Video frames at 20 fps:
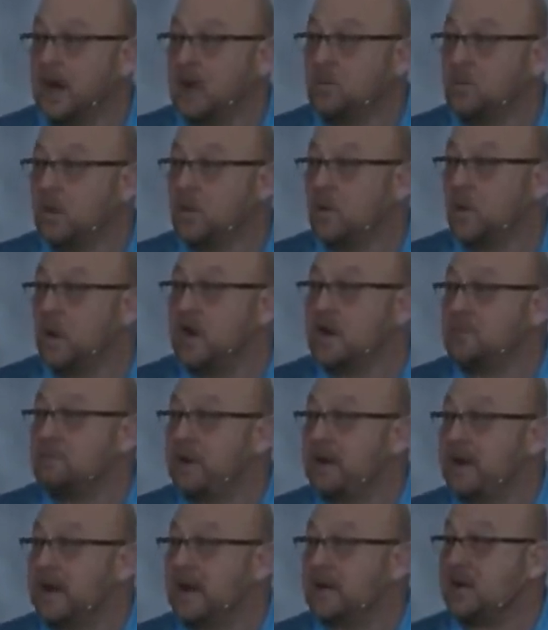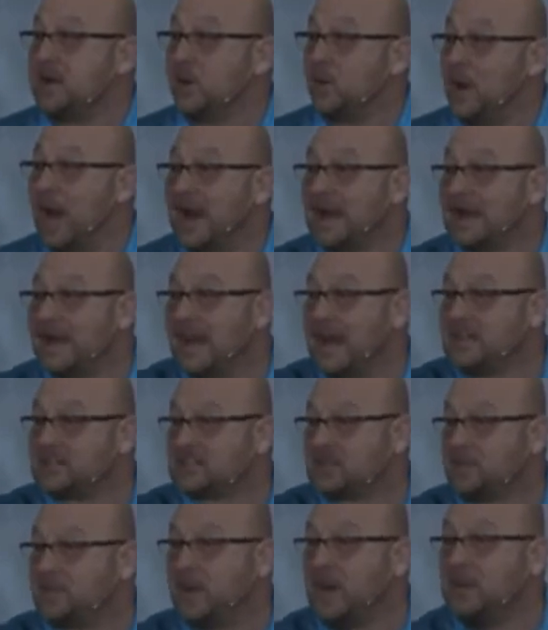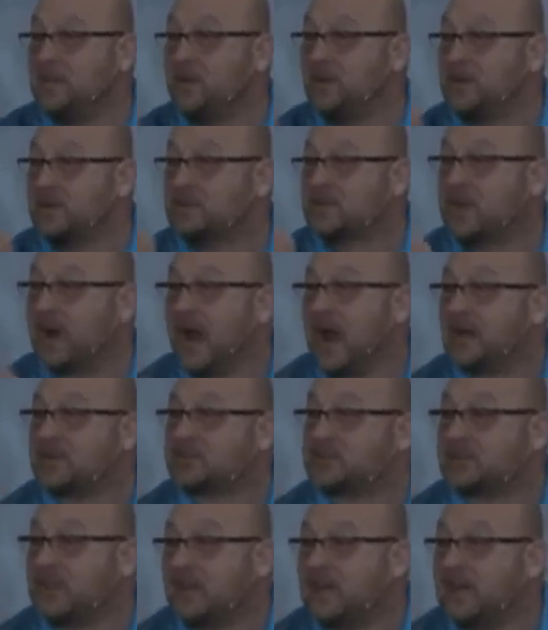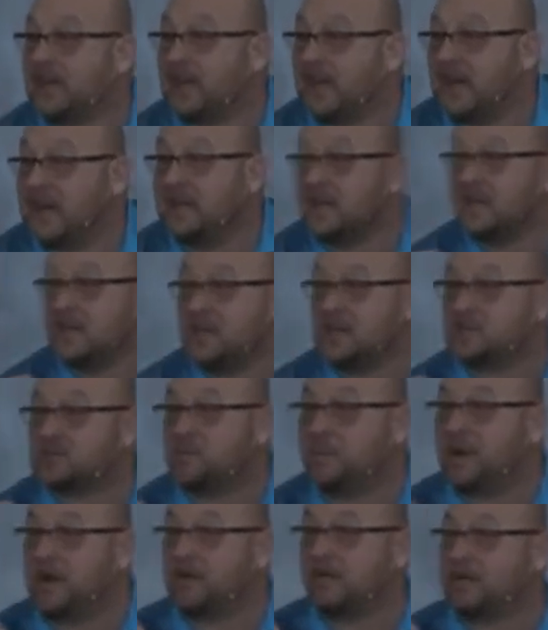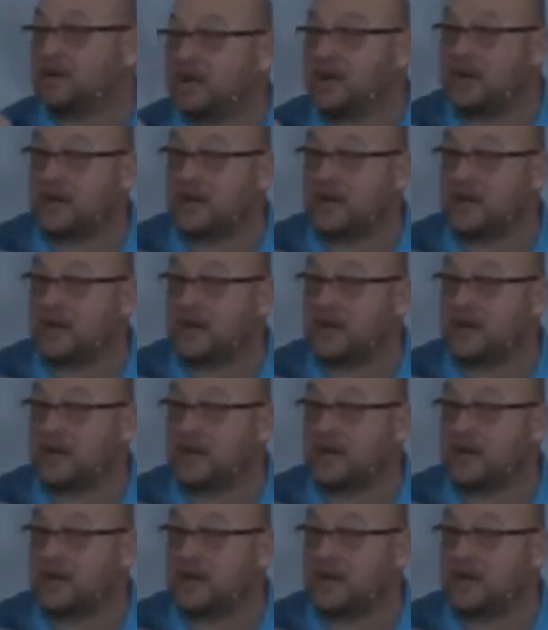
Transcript: And when we begin to recognize the people that God's sending into this building